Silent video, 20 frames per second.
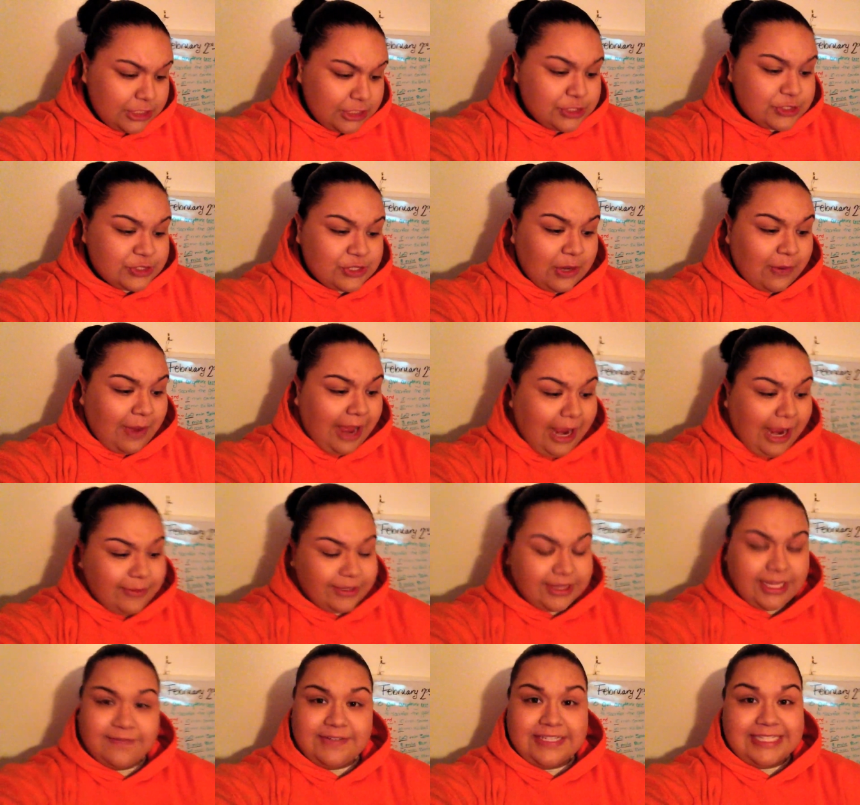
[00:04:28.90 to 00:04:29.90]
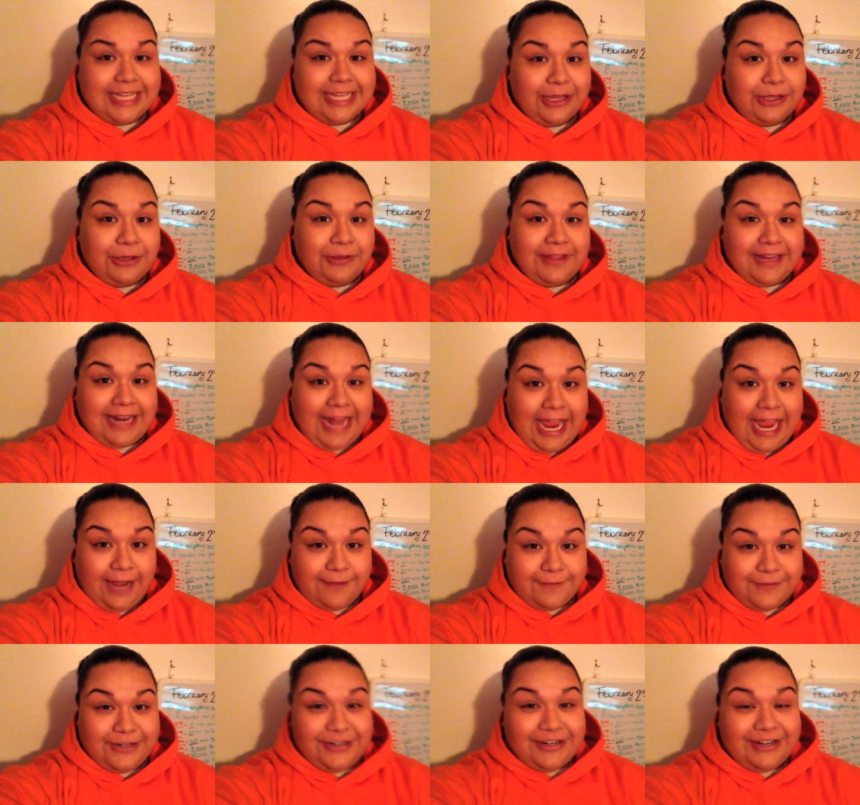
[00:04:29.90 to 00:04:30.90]
So I would love to tell you that
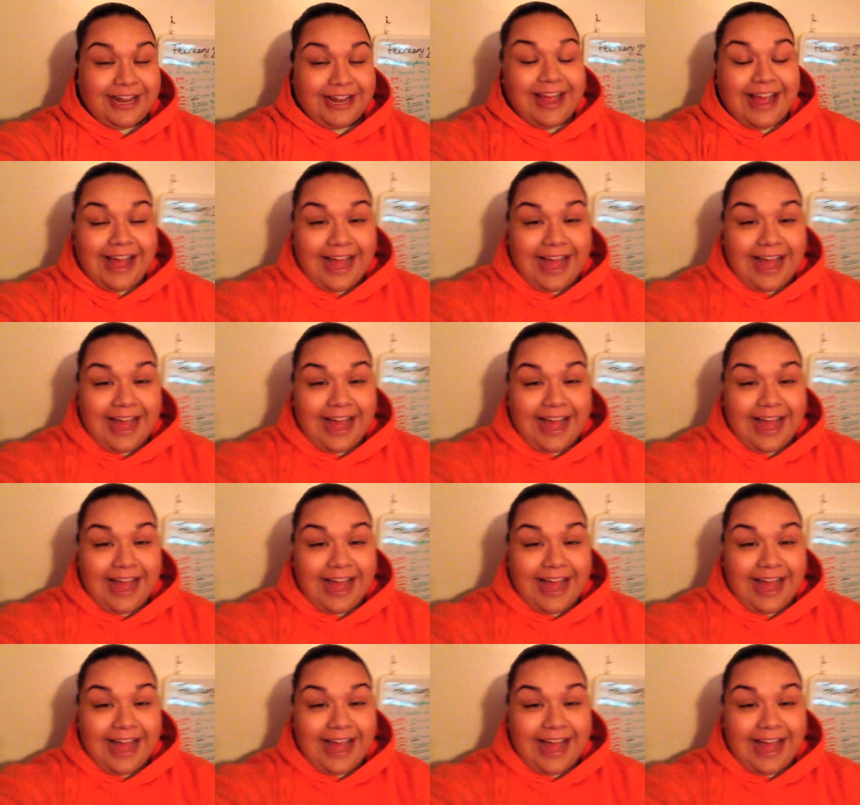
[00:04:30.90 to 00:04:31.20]
after